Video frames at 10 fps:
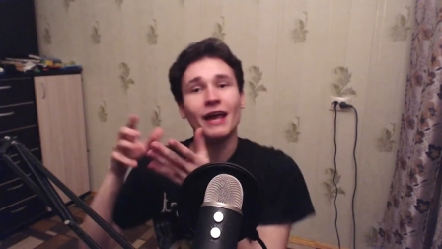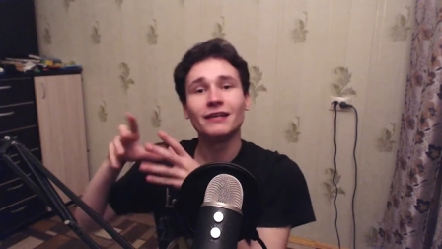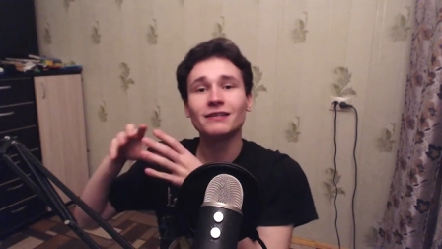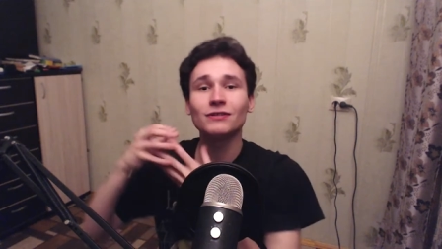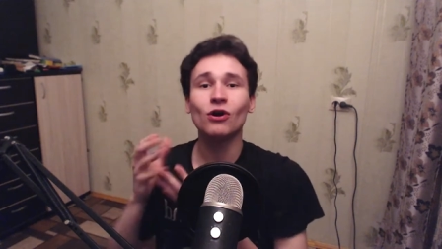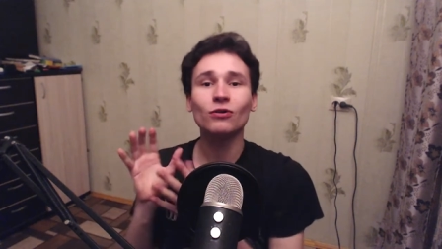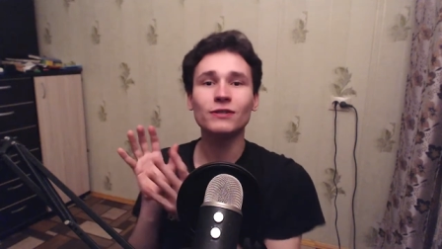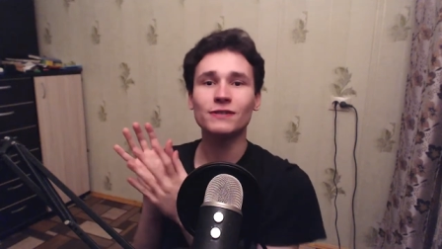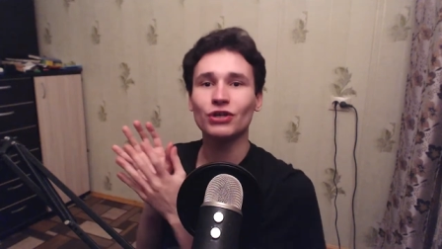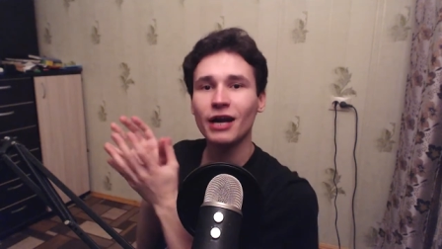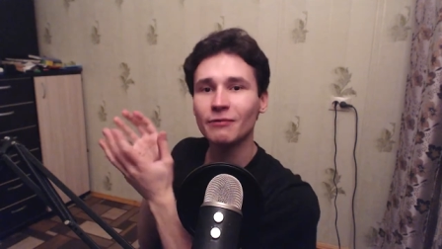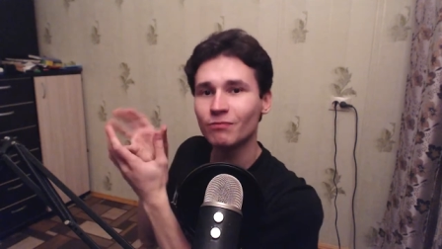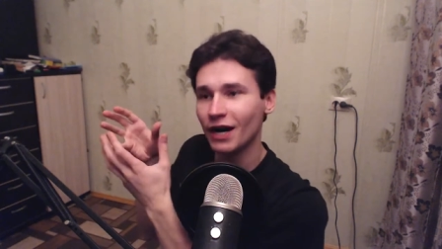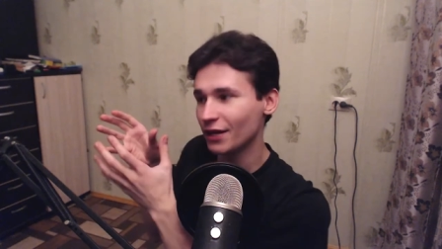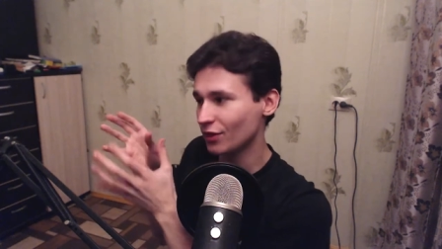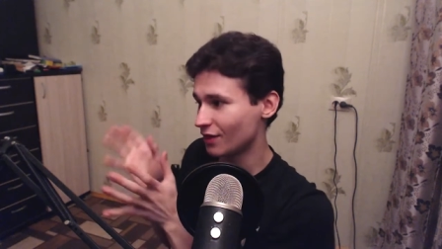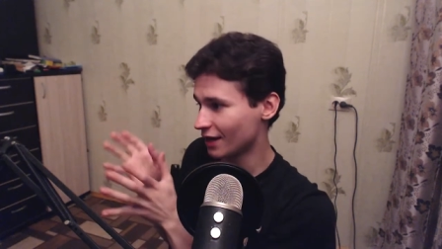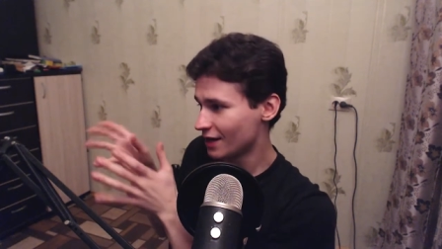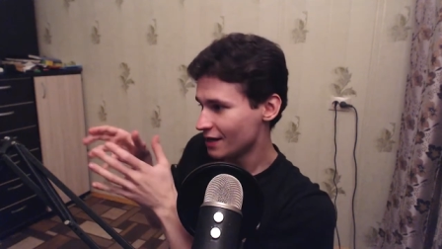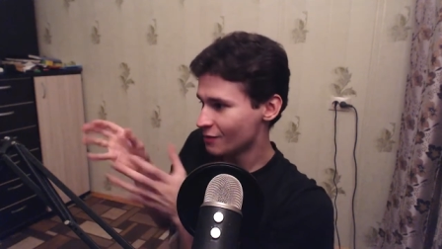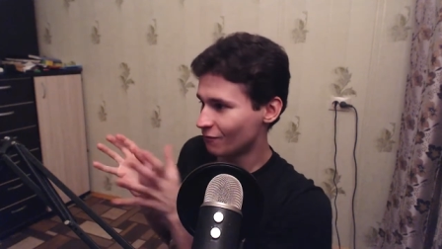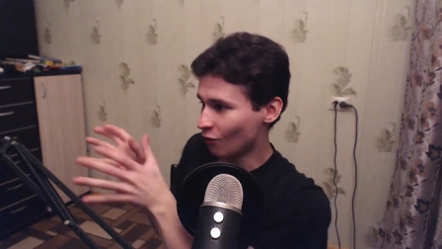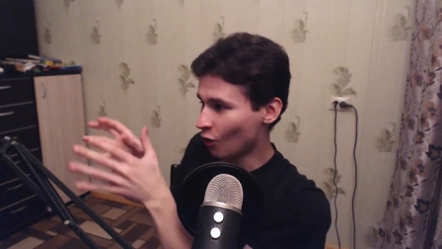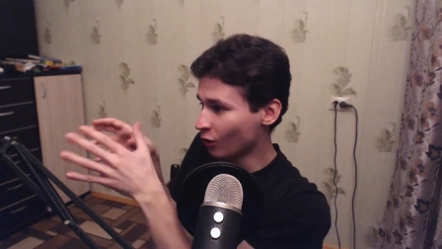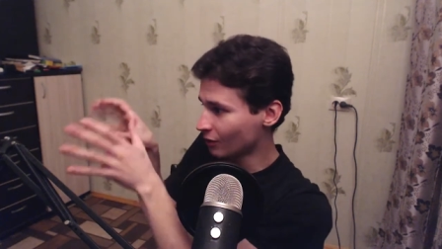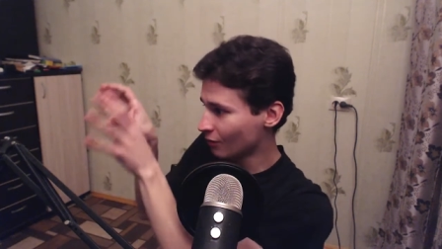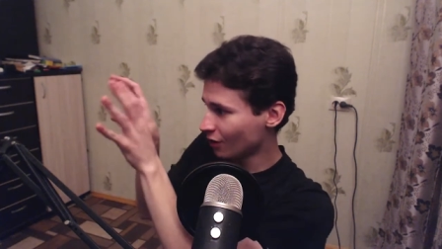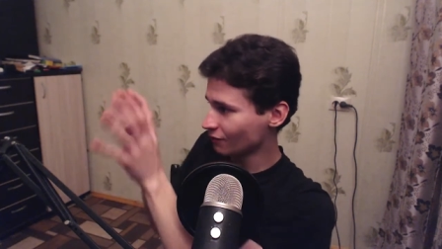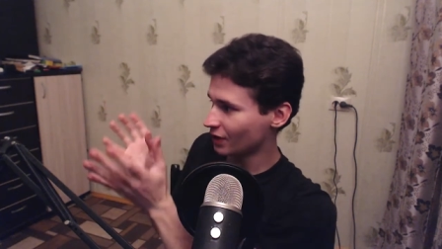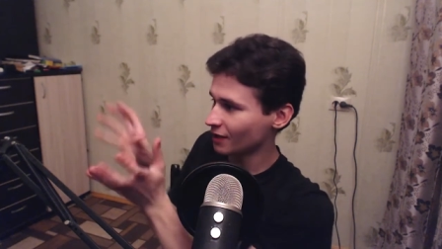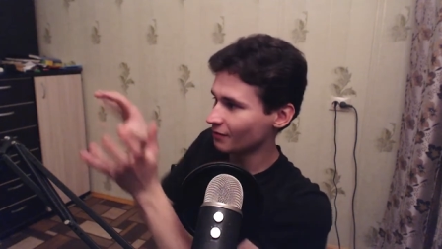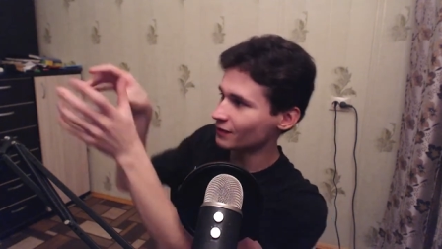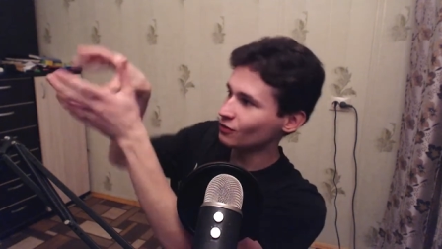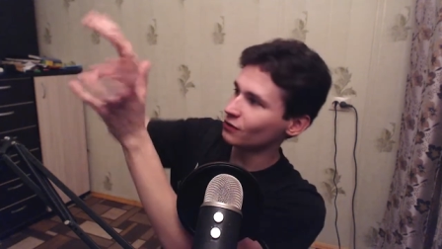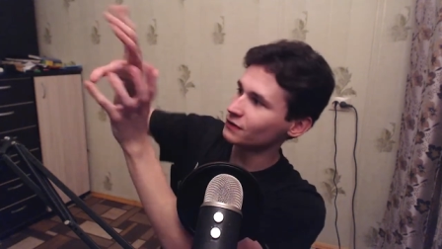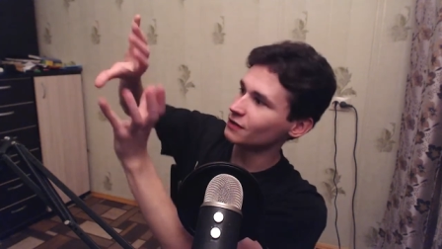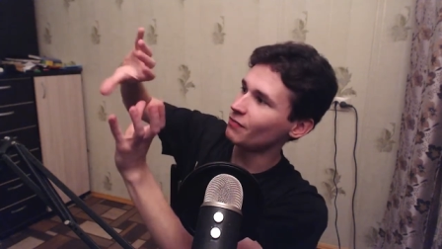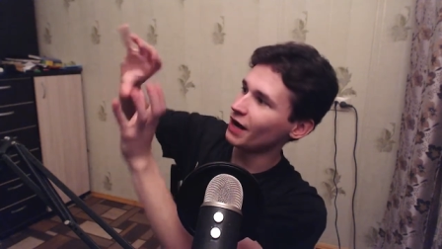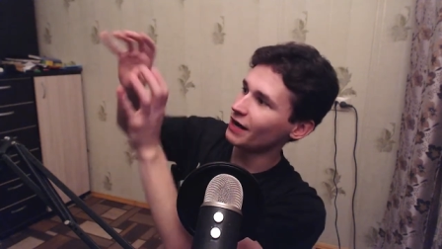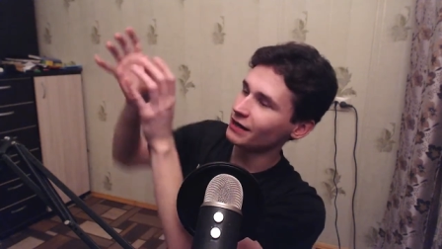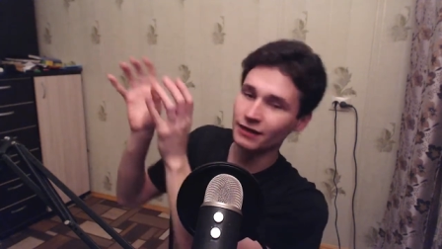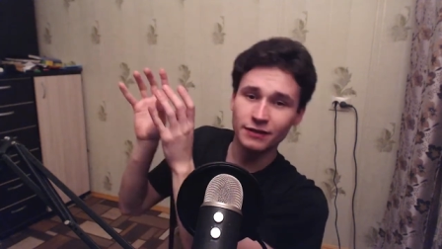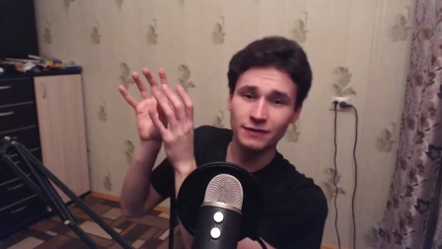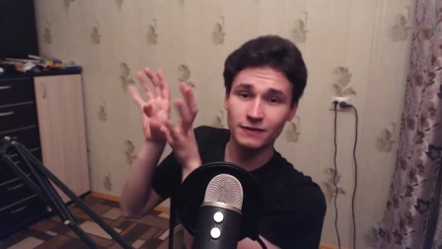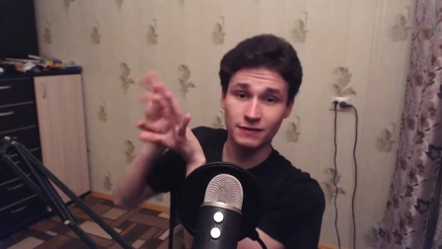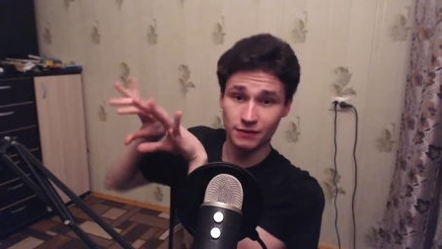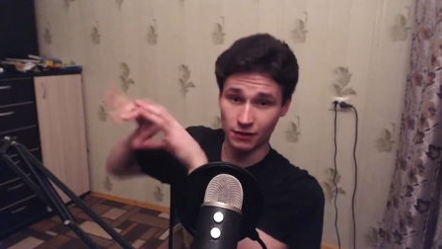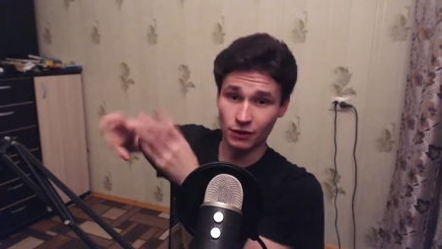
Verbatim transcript: and it's all described by the volume of him and also by his uh,